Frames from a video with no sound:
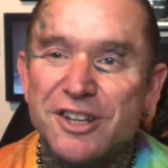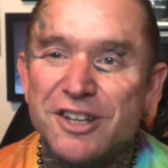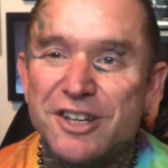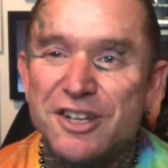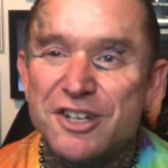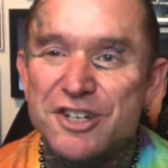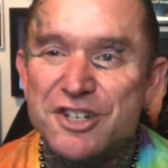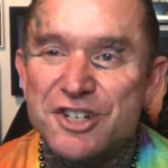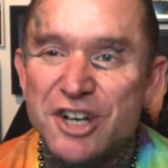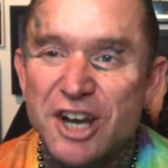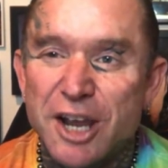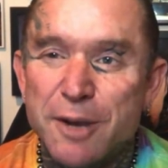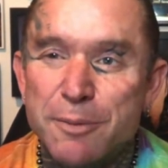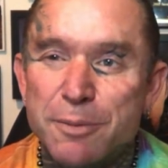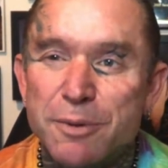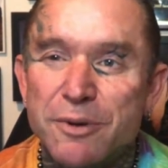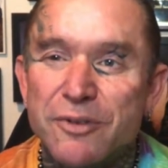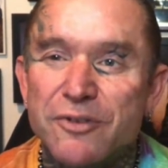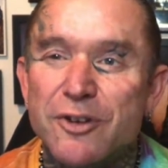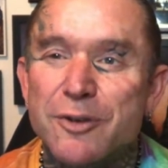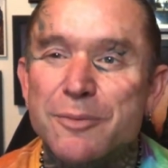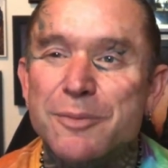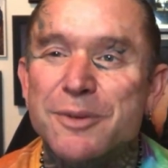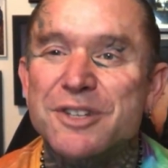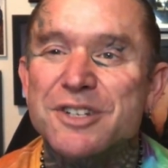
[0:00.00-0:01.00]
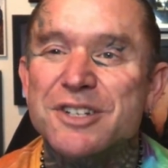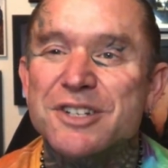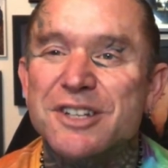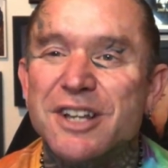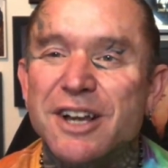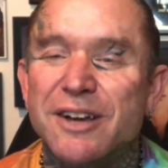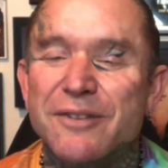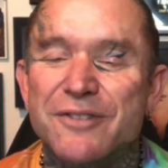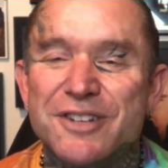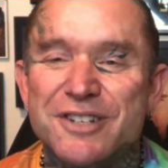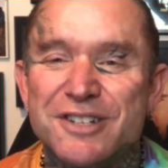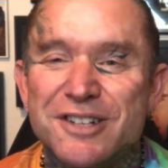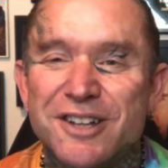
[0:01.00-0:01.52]
and the shape of them and
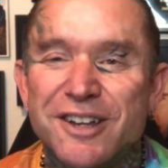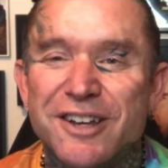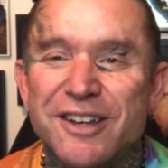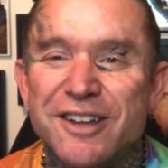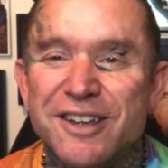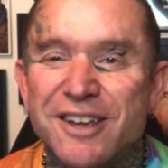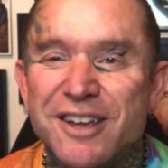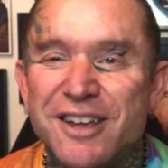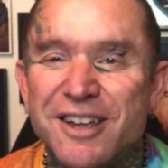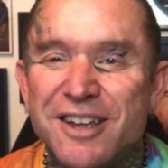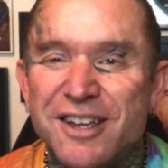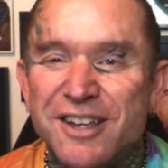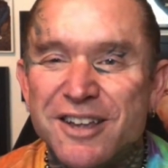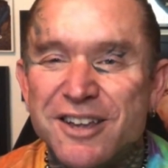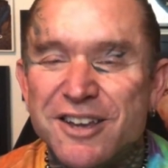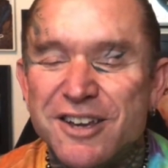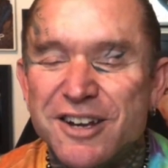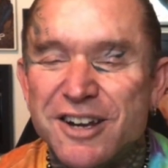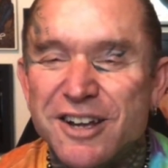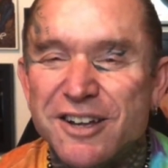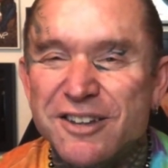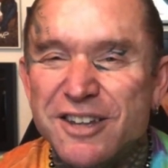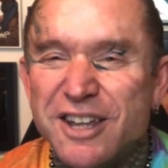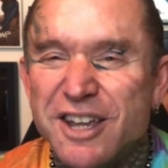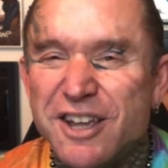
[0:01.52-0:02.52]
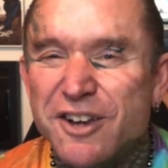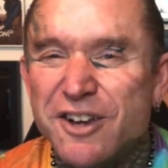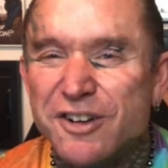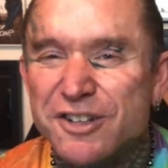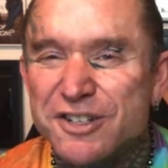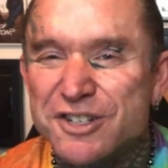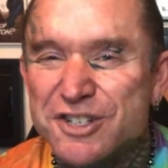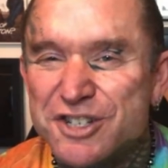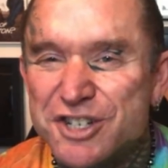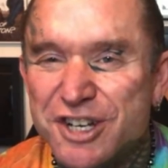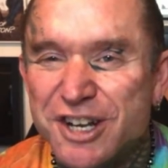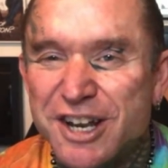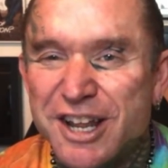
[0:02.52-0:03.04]
stuff, it's like, you know, they got
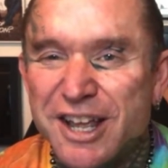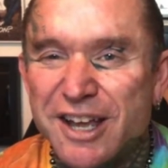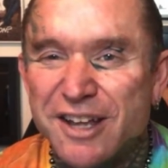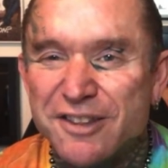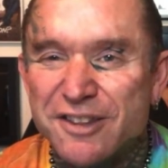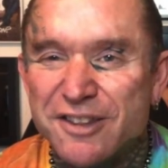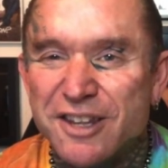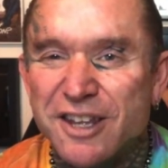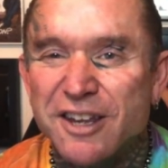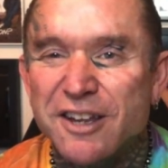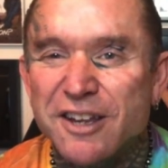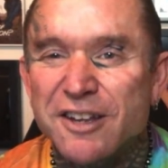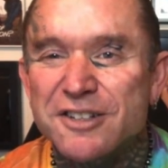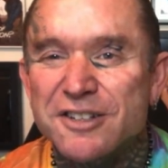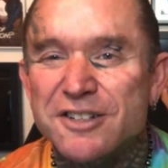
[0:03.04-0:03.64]
shit out there.